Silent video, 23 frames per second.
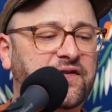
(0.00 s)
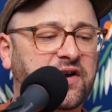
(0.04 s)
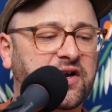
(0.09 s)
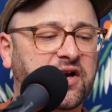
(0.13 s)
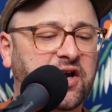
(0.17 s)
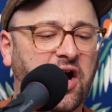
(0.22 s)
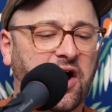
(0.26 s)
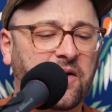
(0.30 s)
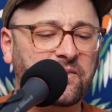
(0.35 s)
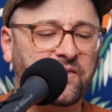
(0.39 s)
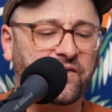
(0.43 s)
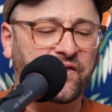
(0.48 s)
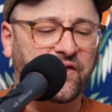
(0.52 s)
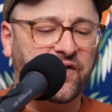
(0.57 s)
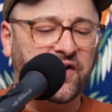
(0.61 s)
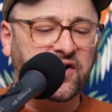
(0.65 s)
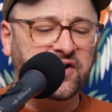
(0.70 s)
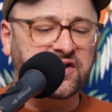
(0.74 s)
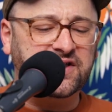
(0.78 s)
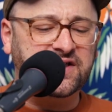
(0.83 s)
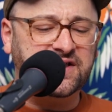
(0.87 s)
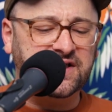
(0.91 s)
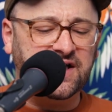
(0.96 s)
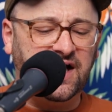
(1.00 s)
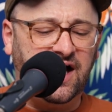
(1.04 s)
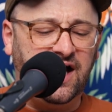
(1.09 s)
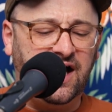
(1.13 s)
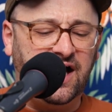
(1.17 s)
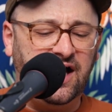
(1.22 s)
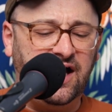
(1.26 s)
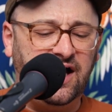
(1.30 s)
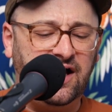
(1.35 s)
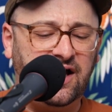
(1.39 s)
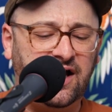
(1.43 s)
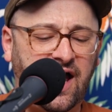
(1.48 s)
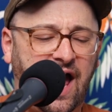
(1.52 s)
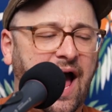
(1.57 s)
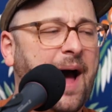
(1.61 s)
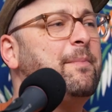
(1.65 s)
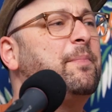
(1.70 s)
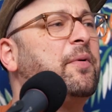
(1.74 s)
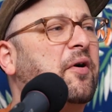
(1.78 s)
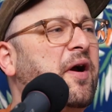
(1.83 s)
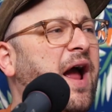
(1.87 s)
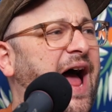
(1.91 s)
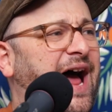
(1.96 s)
a comfort
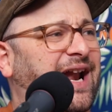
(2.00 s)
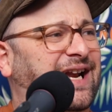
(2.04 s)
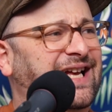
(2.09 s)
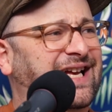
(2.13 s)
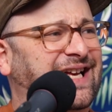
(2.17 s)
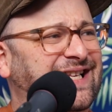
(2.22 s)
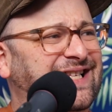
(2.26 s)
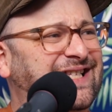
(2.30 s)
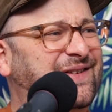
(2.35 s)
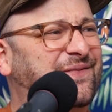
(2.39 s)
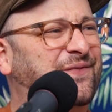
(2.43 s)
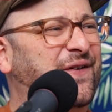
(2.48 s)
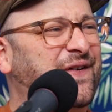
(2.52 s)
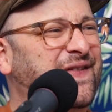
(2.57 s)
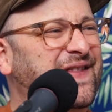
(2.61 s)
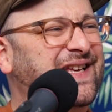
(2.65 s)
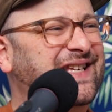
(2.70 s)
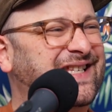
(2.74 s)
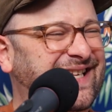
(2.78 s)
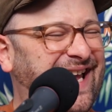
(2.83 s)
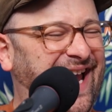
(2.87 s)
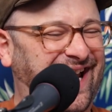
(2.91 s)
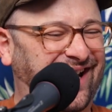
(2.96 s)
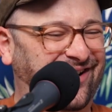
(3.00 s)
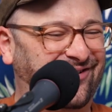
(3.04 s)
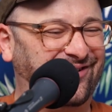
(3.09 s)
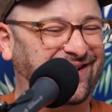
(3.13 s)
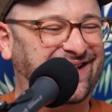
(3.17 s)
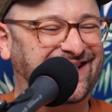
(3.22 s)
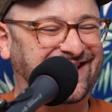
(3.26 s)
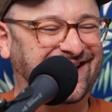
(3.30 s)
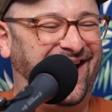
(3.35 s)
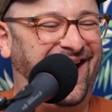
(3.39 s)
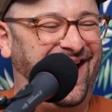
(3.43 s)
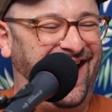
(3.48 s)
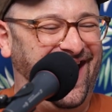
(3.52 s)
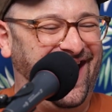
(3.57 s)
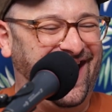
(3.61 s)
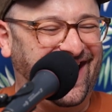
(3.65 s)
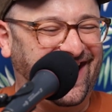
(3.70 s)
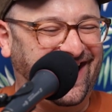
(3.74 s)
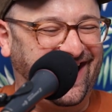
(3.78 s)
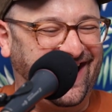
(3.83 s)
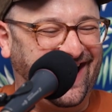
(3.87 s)
apparatus for this angry dog.